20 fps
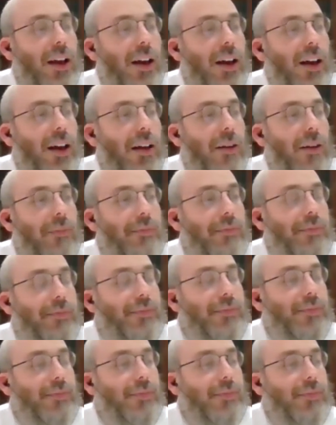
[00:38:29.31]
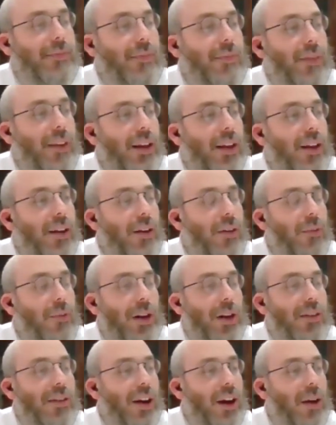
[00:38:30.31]

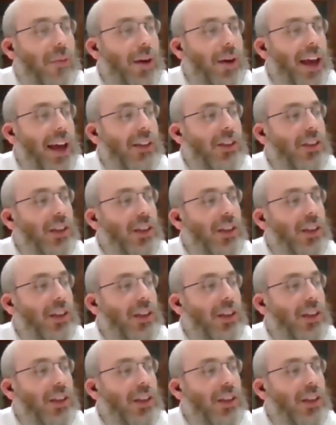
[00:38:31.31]
One time we